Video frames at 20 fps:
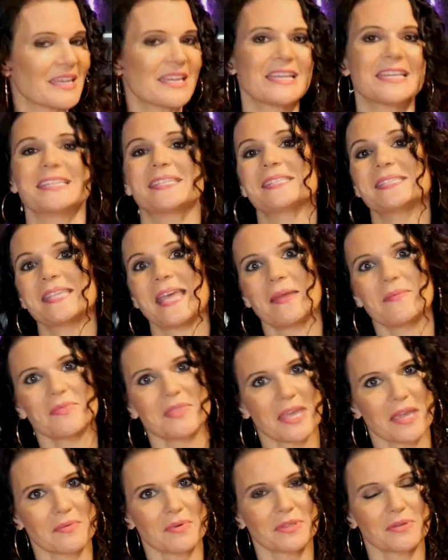Same
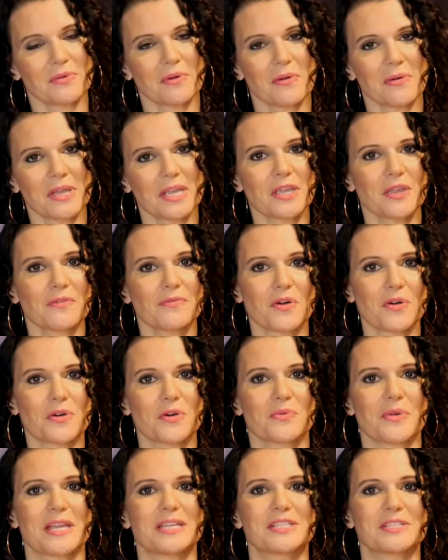thing with growing your vocal
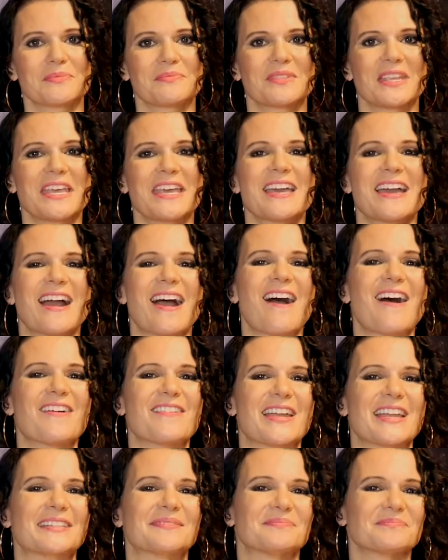range. All
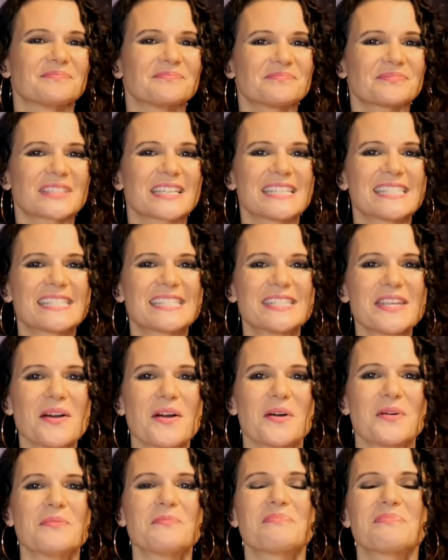right,
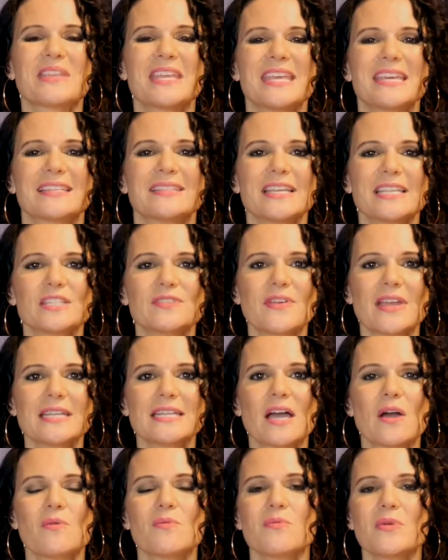so let's find
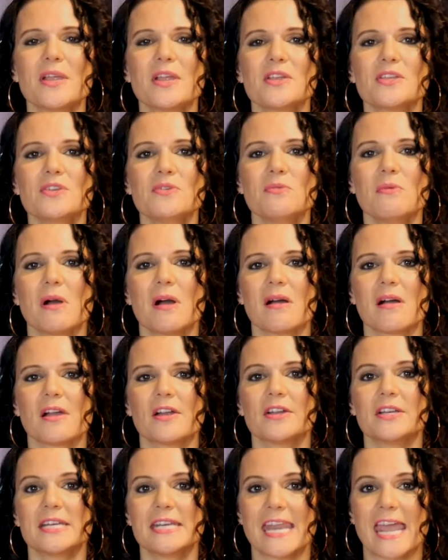out where you
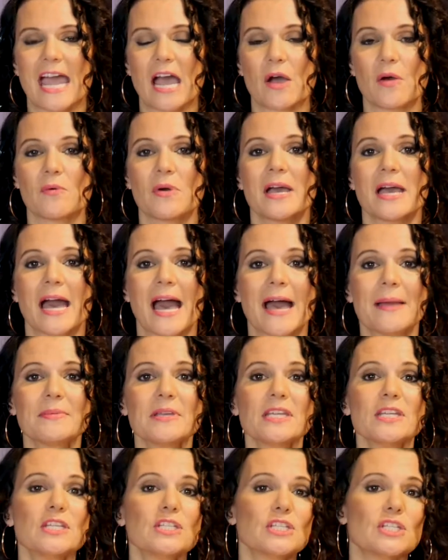are now. I'm
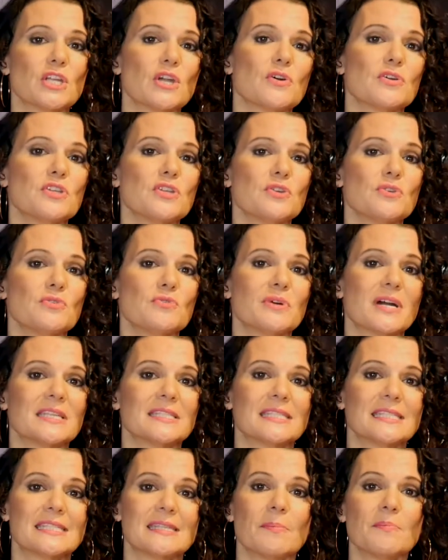going to show you a
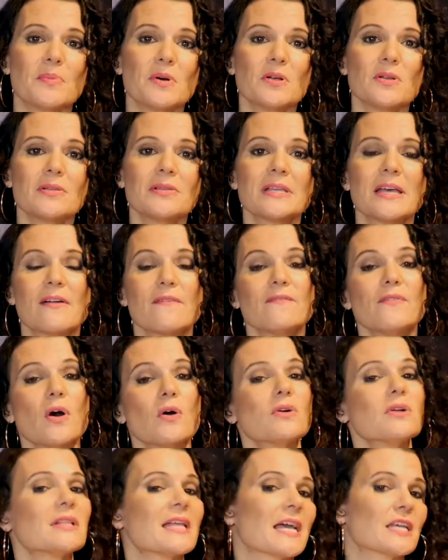simple
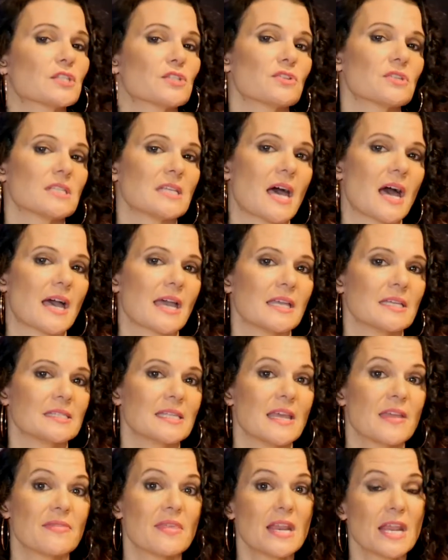vocal exercise
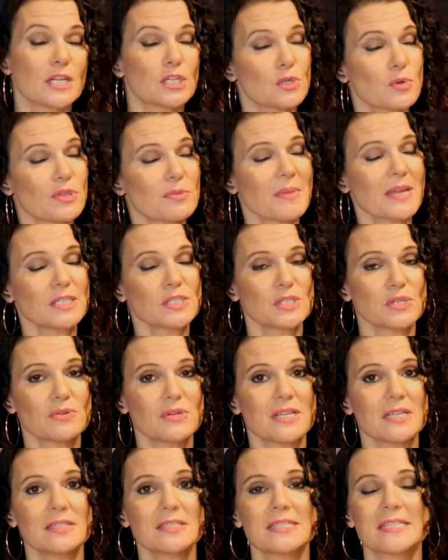that I do with my
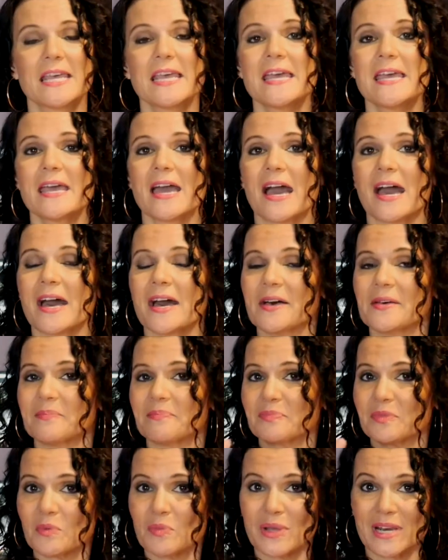students.
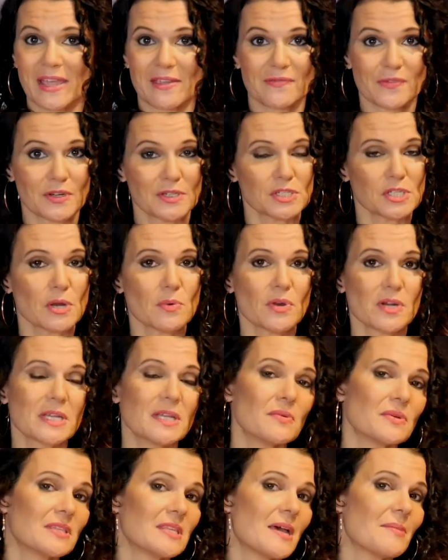When I first start working
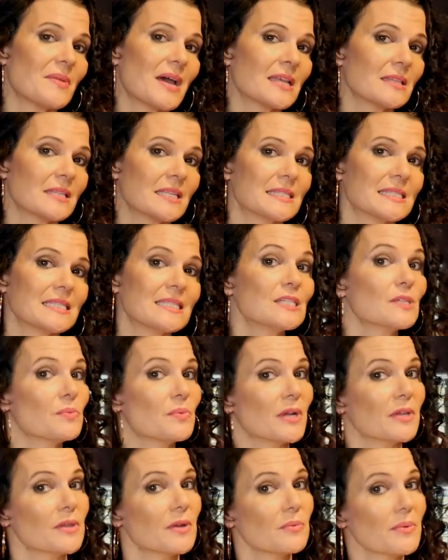with them, I listen to
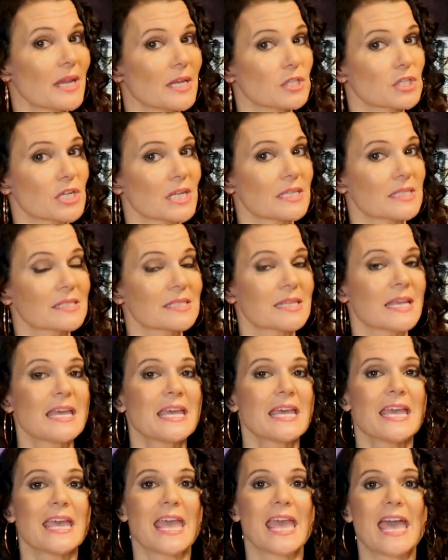where their range is.
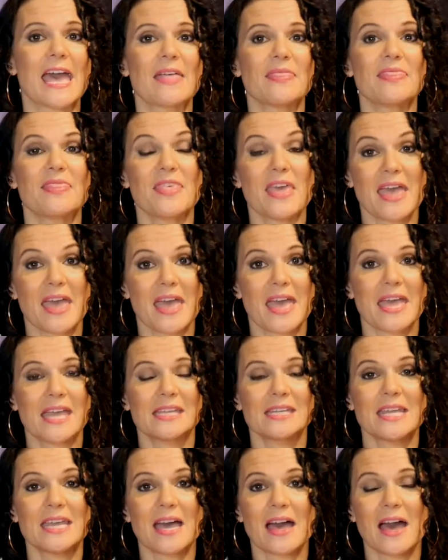And
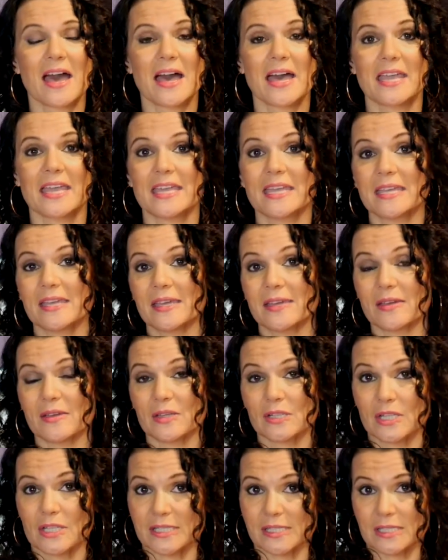then I
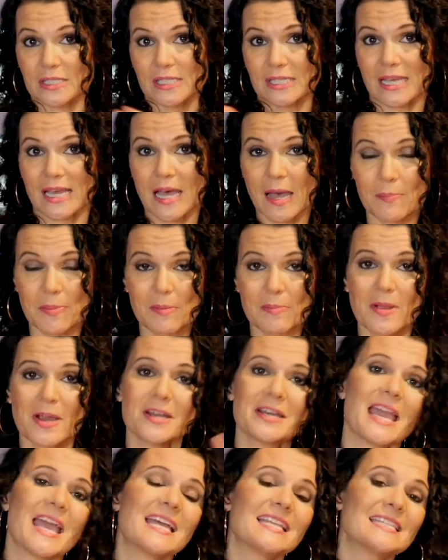listen to the upper
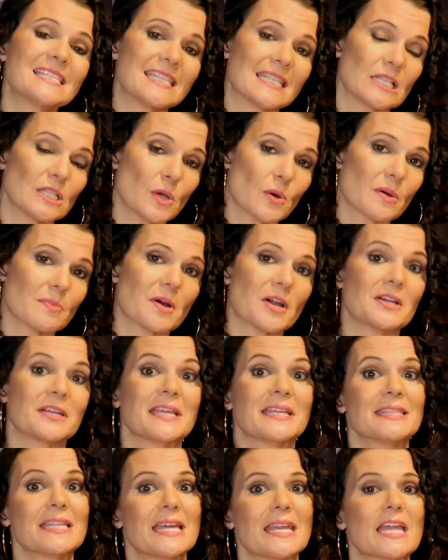part and to the lower part.
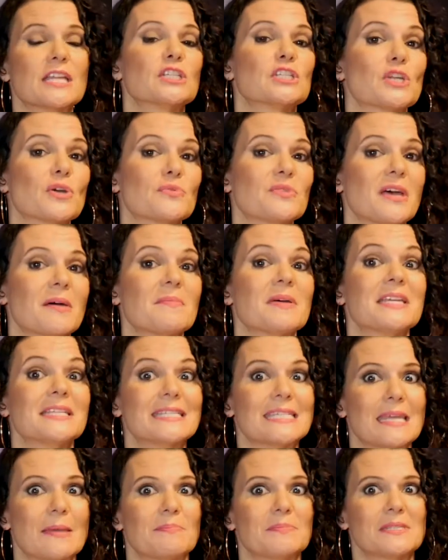And then I show them
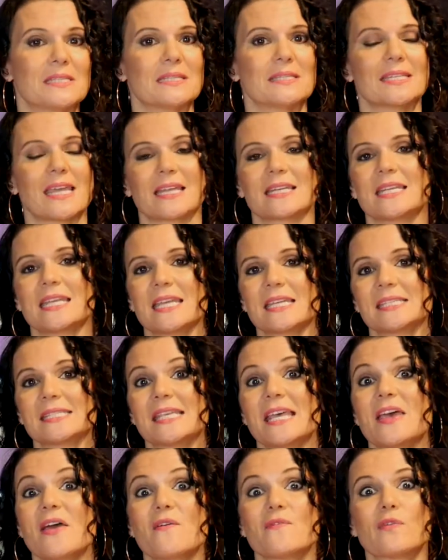tips and techniques
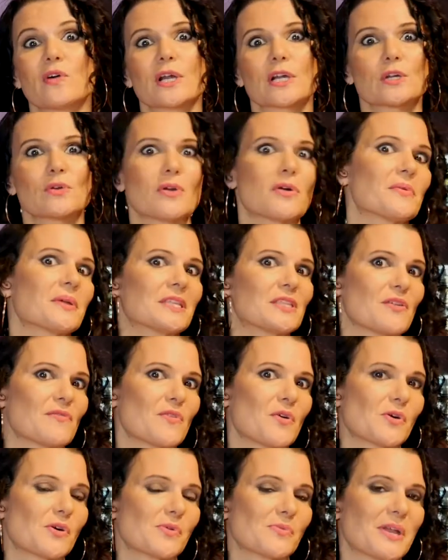for growing their
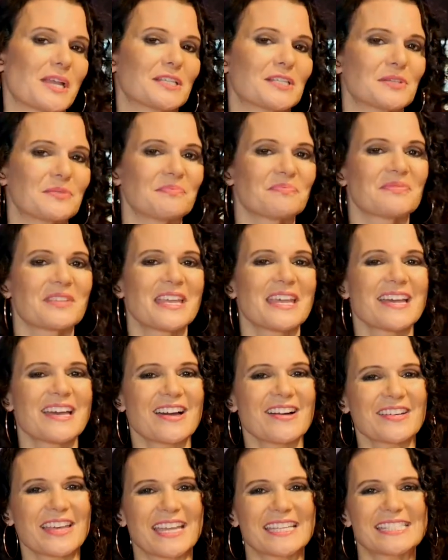vocal range.
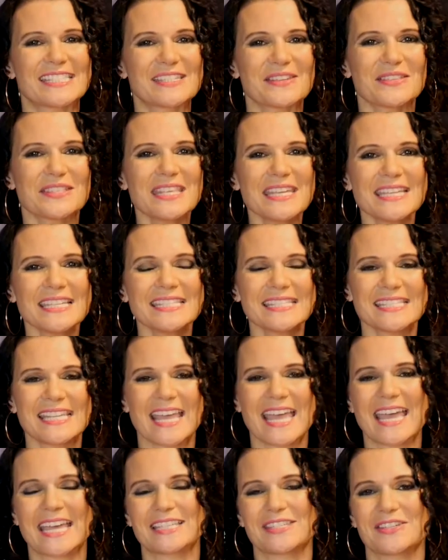Okay, so this
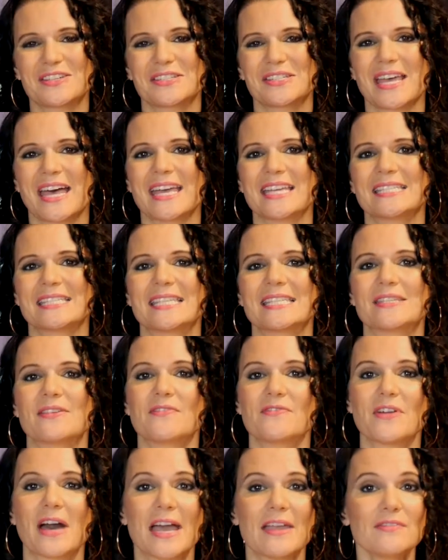exercise is a
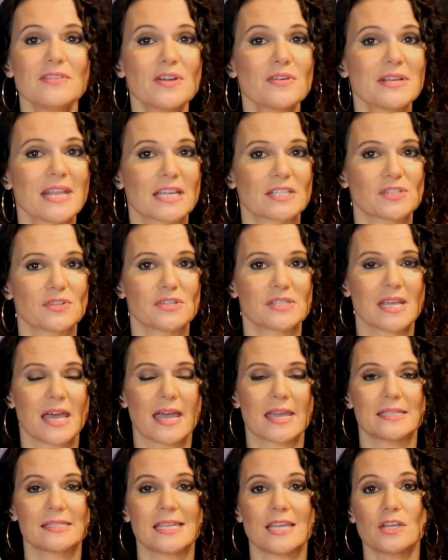5-note
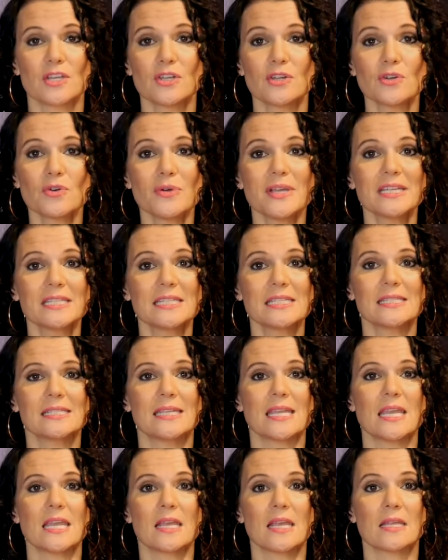exercise, and you're going to
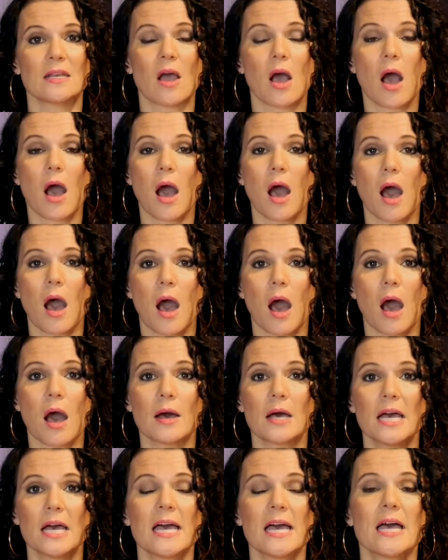sing an ah.
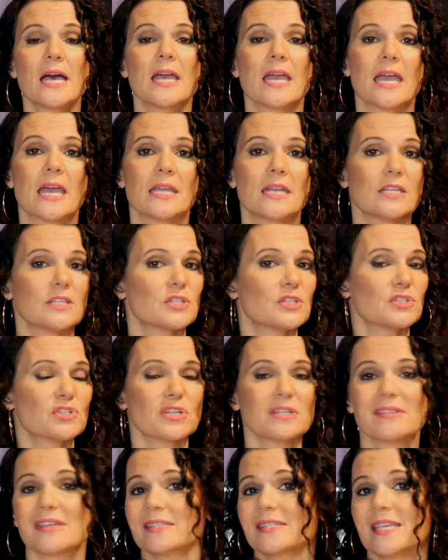And it's
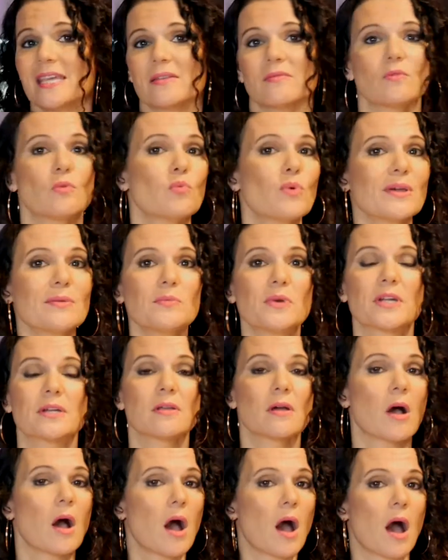just, that's it, one word,
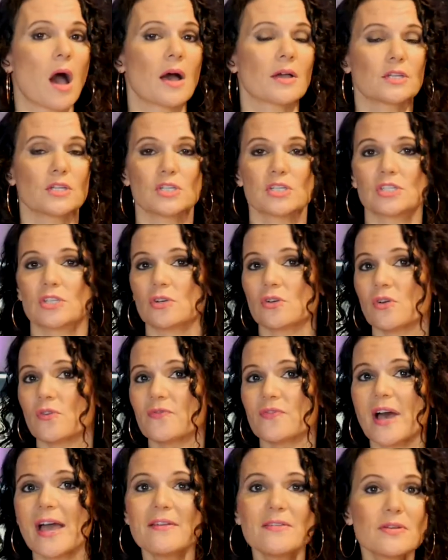ah. You're just going to go
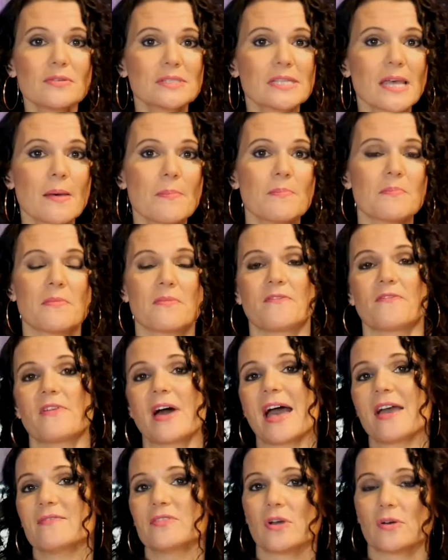5 notes up,
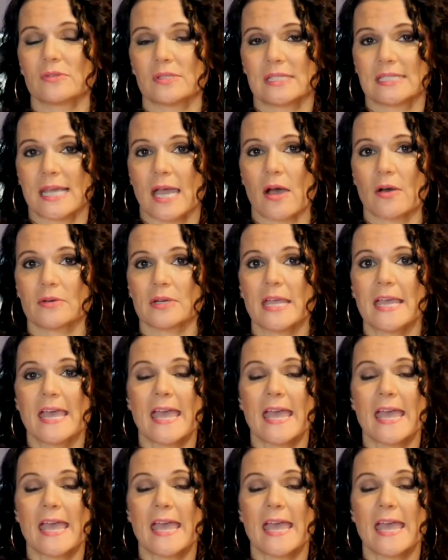5 notes down.